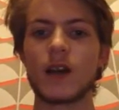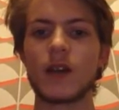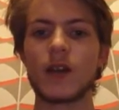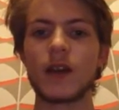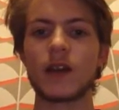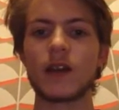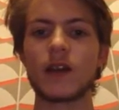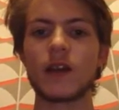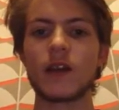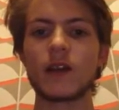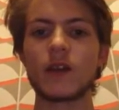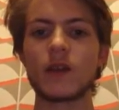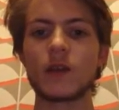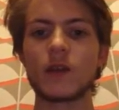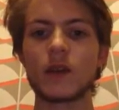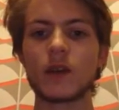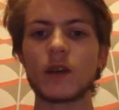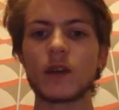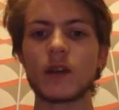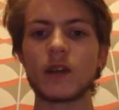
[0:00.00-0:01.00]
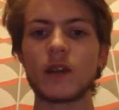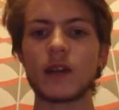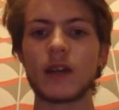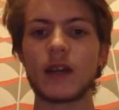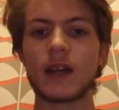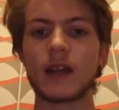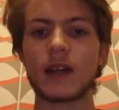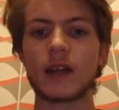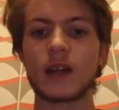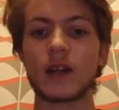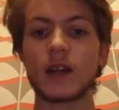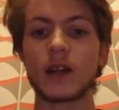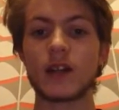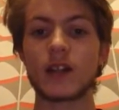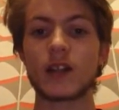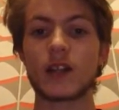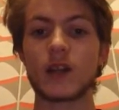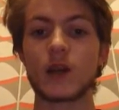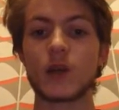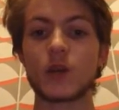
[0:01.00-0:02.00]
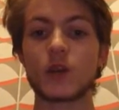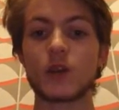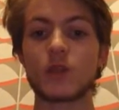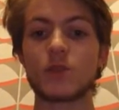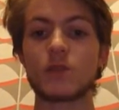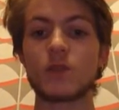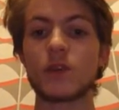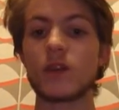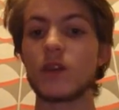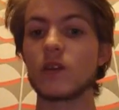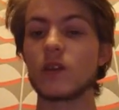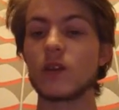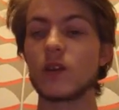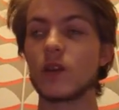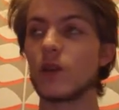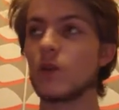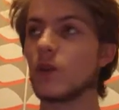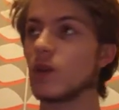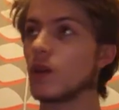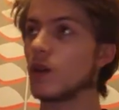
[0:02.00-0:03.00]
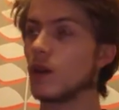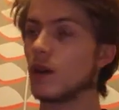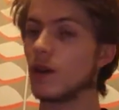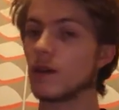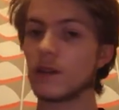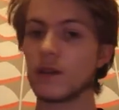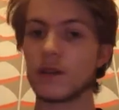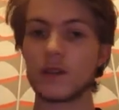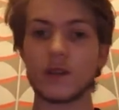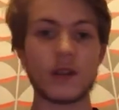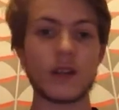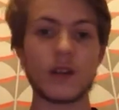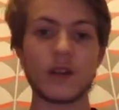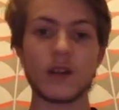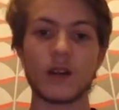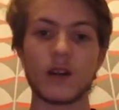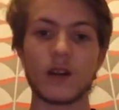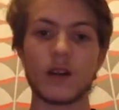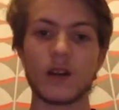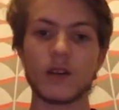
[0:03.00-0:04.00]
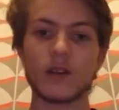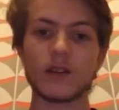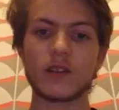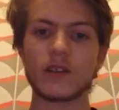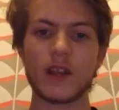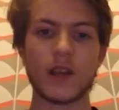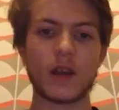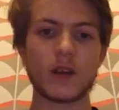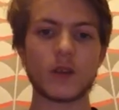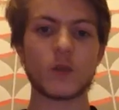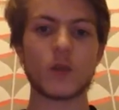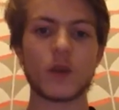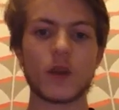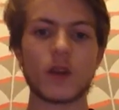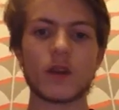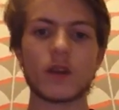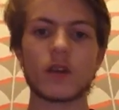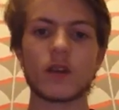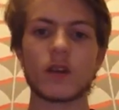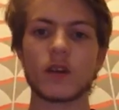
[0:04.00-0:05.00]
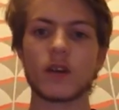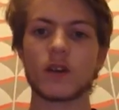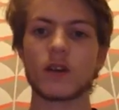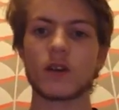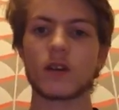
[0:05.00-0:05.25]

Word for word: thank you guys for watching and I shall speak to you guys and see you guys next week.